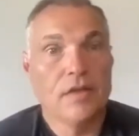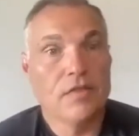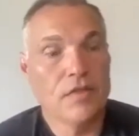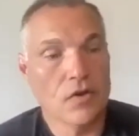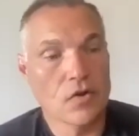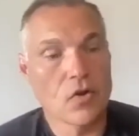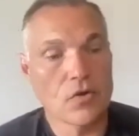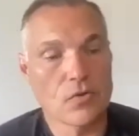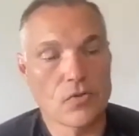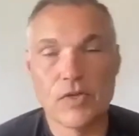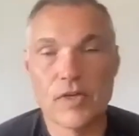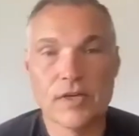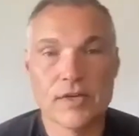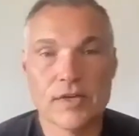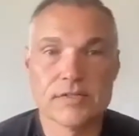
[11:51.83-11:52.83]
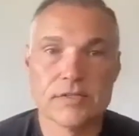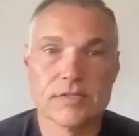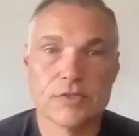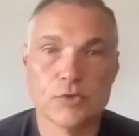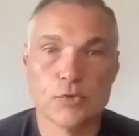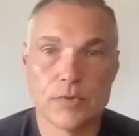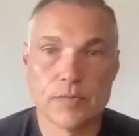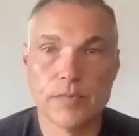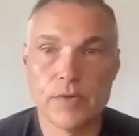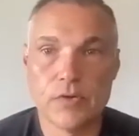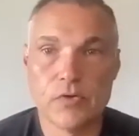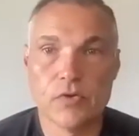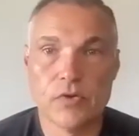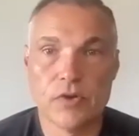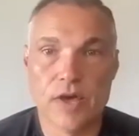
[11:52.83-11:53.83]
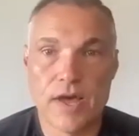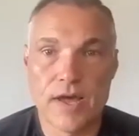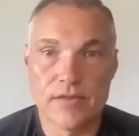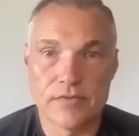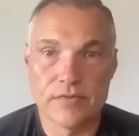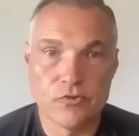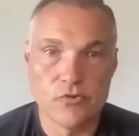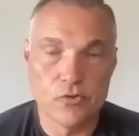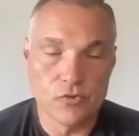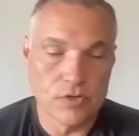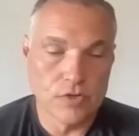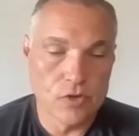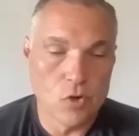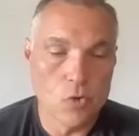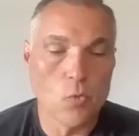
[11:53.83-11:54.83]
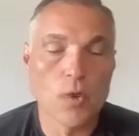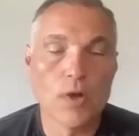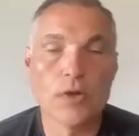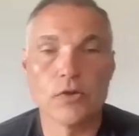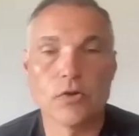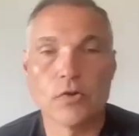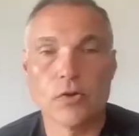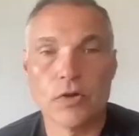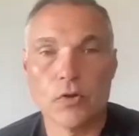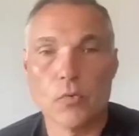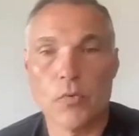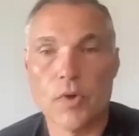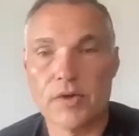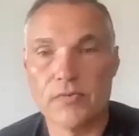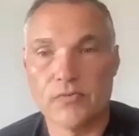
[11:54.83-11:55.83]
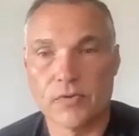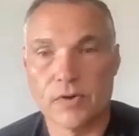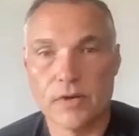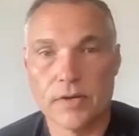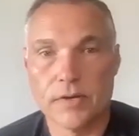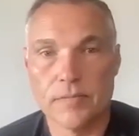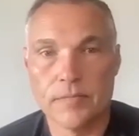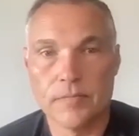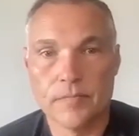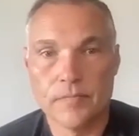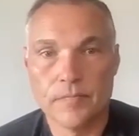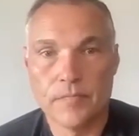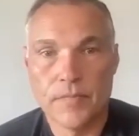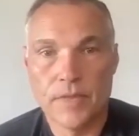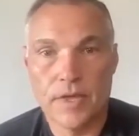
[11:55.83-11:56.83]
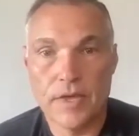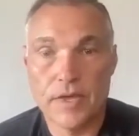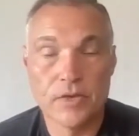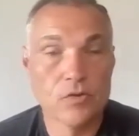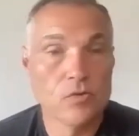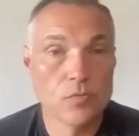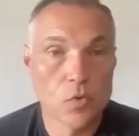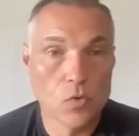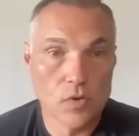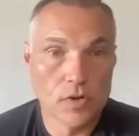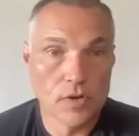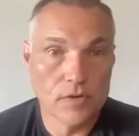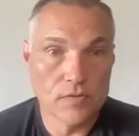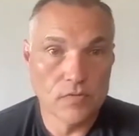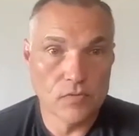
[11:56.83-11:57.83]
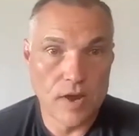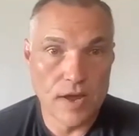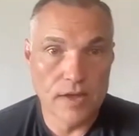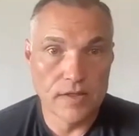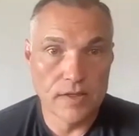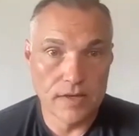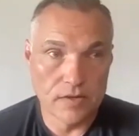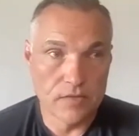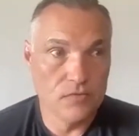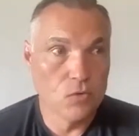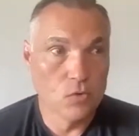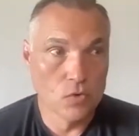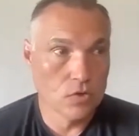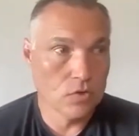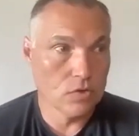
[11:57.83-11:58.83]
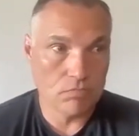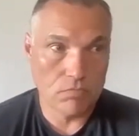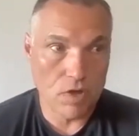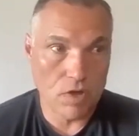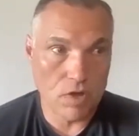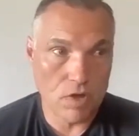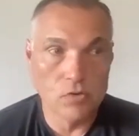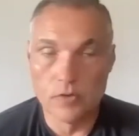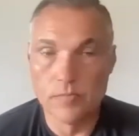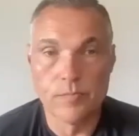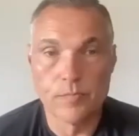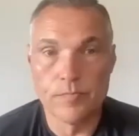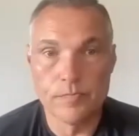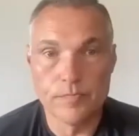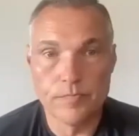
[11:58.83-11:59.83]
there are things that you can be good at that you can go 1 degree away from and do more of, right? Like if you're a good